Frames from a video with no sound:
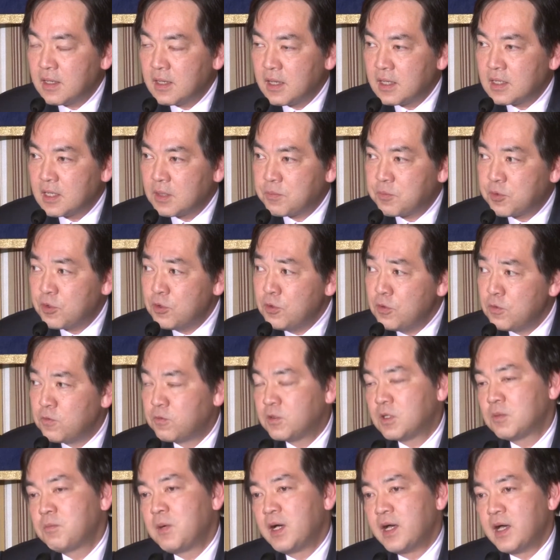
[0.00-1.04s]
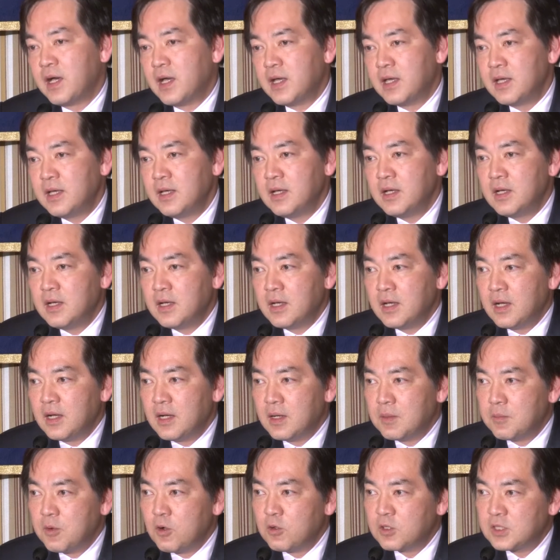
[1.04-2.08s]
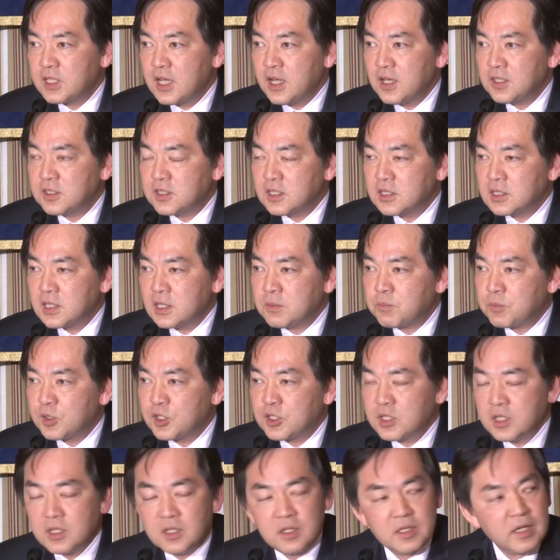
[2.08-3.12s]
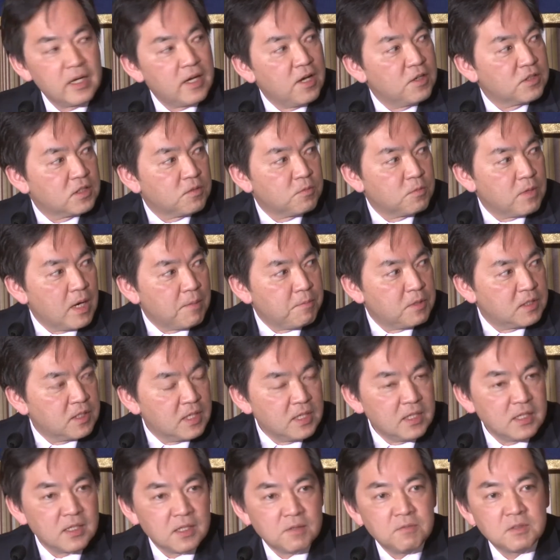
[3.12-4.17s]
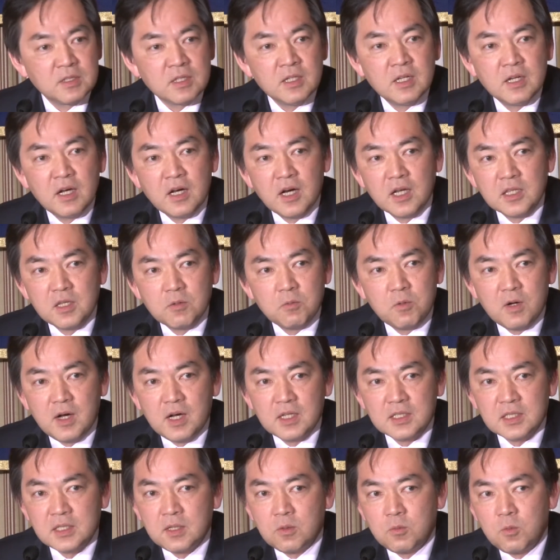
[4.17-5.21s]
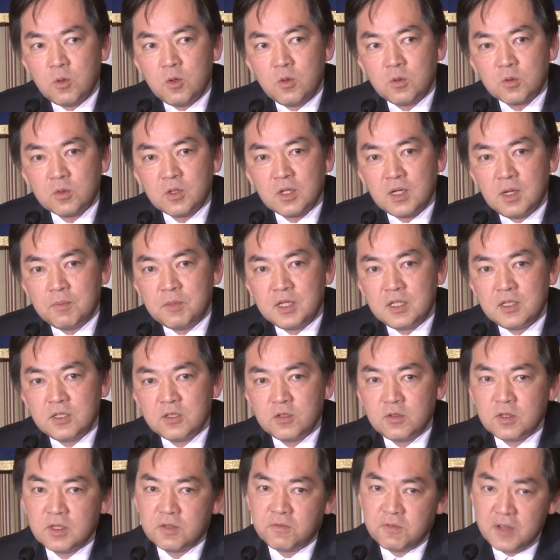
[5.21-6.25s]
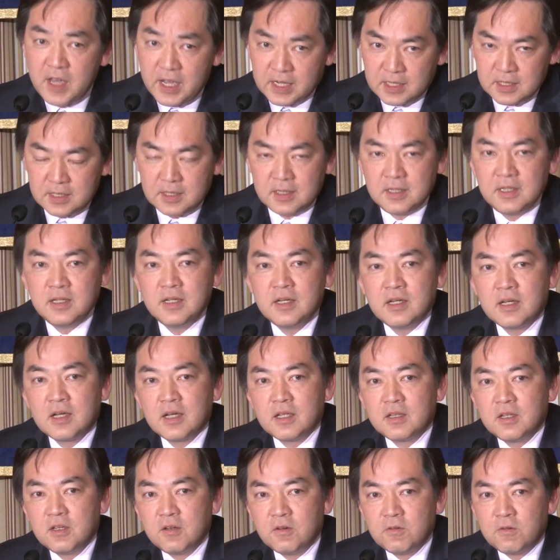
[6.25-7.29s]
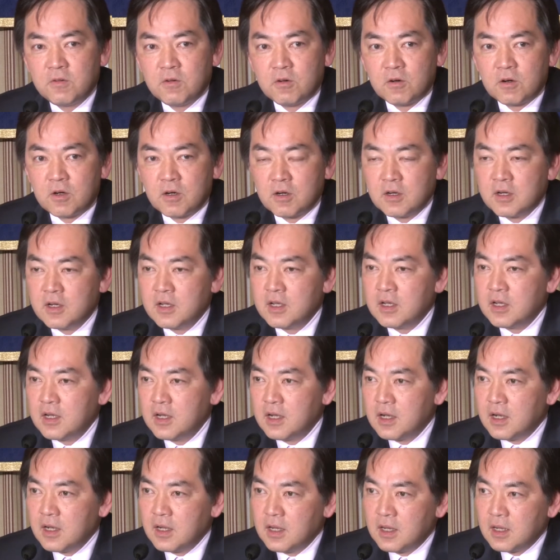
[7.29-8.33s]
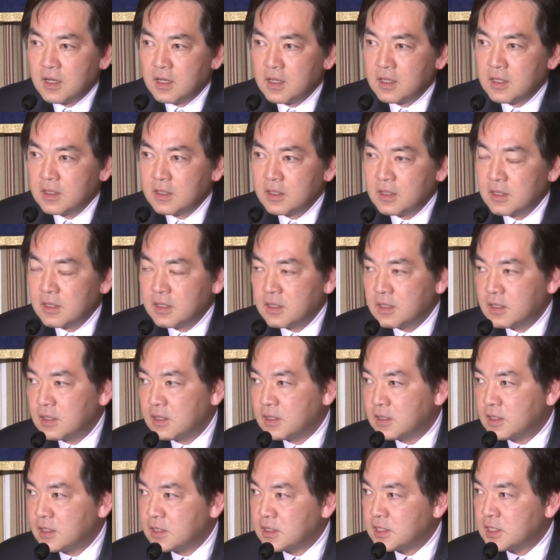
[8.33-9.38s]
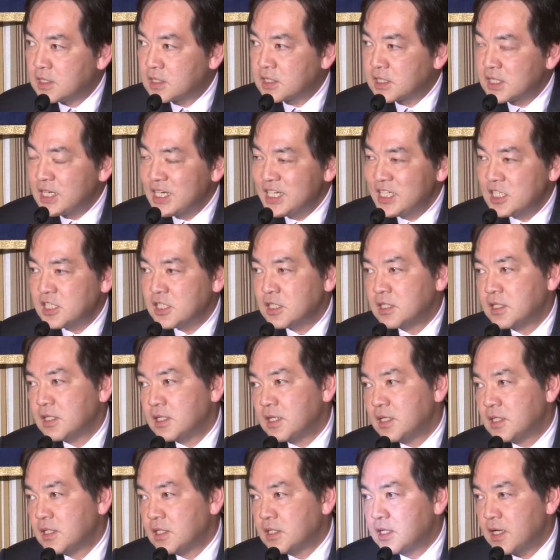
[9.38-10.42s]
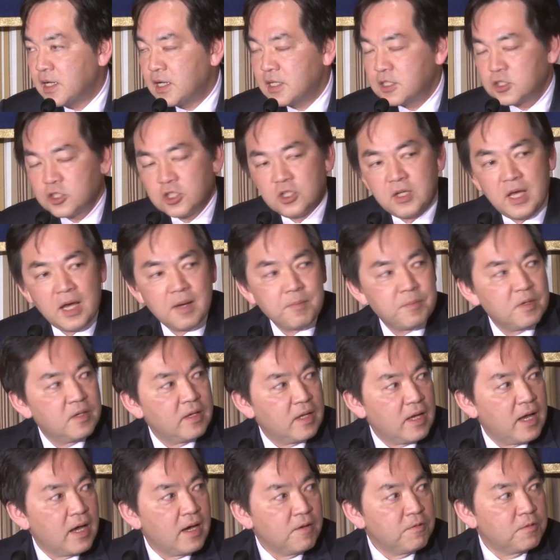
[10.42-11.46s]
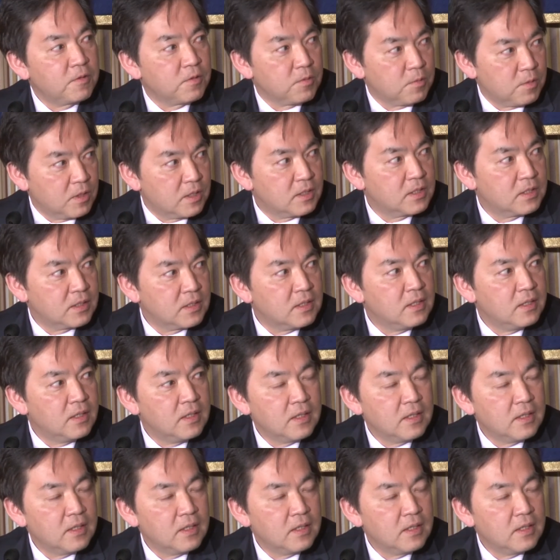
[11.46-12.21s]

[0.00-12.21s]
and approved by both houses, and particularly House of Representatives. Otherwise, it won't come into effect. And therefore, the discussion in the Diet should happen afterwards.